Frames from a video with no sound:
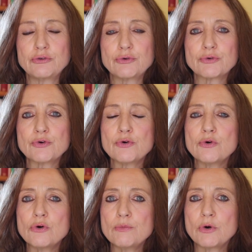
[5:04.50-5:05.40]

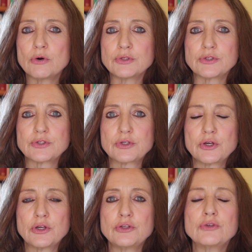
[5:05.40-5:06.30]
neurohormones,
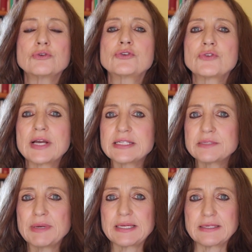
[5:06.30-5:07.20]

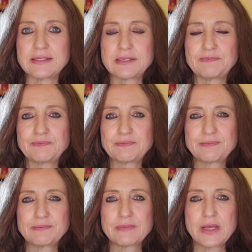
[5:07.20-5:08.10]
neurotransmitters.
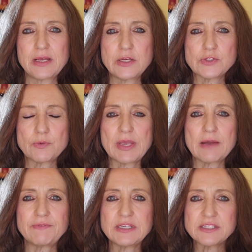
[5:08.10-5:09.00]
So we
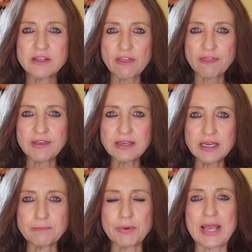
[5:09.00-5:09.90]
have this
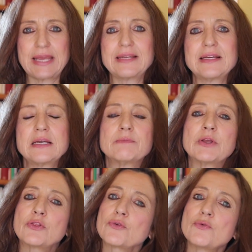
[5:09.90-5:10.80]
thinking brain,
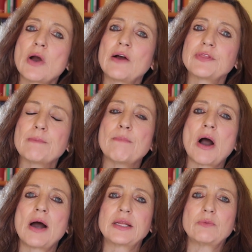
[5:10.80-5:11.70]
but throughout the
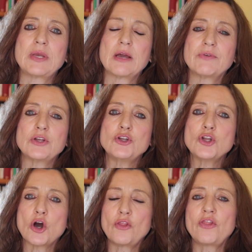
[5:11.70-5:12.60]
body we have a
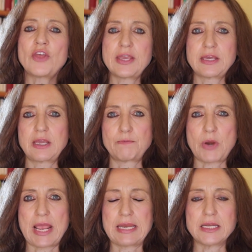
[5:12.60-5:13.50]
non-thinking
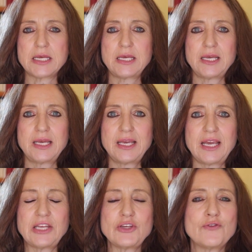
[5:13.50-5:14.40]
brain.
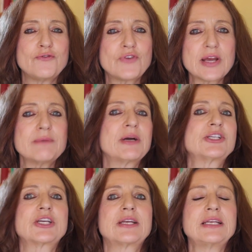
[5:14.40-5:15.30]
And you very
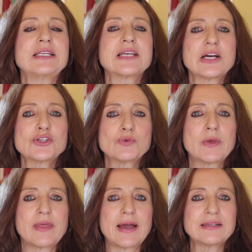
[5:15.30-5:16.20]
much get in touch
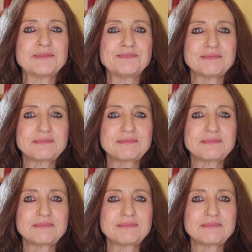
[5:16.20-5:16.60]
with that